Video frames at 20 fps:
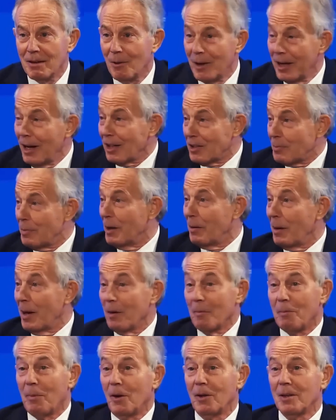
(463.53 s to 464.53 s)
well, you asked me
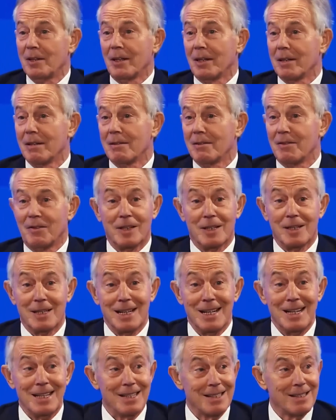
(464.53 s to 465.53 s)
about the politics of the
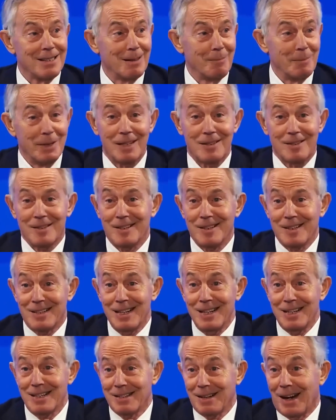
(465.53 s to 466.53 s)
disease. I mean, it's a
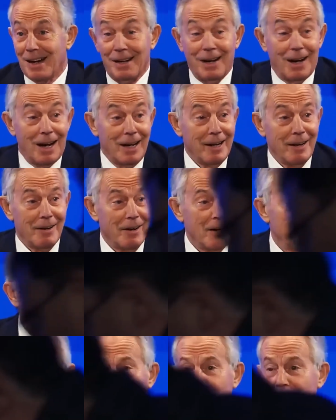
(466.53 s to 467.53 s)
disease. I don't know.
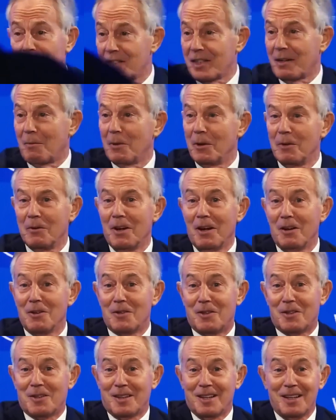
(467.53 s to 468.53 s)
You go and ask someone who
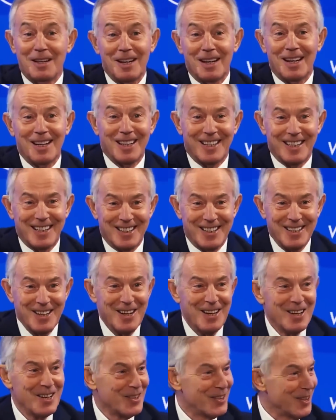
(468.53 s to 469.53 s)
knows.
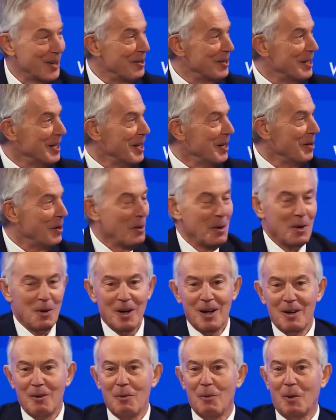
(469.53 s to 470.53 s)
So
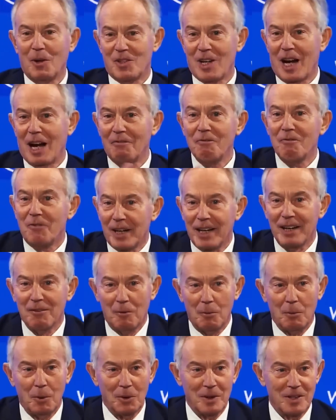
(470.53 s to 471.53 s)
what's
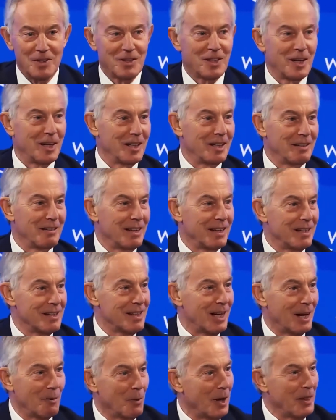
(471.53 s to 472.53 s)
unforgivable is turning
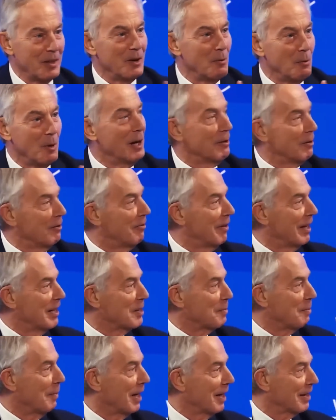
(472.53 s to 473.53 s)
things like whether you wear a
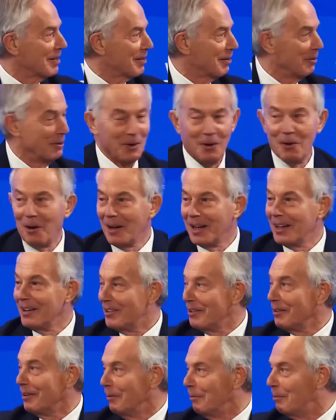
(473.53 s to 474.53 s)
face mask or not
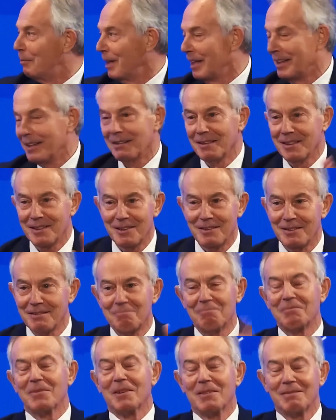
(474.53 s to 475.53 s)
into a political issue.
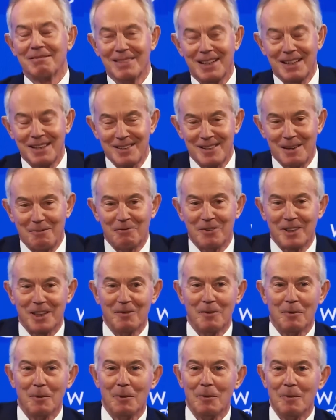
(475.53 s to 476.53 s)
That is
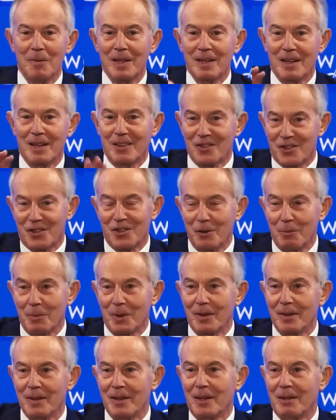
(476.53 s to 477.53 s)
unforgivable and
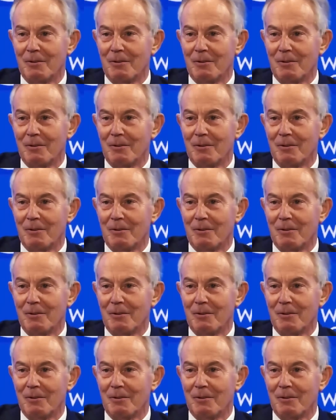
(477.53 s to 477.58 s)
stupid.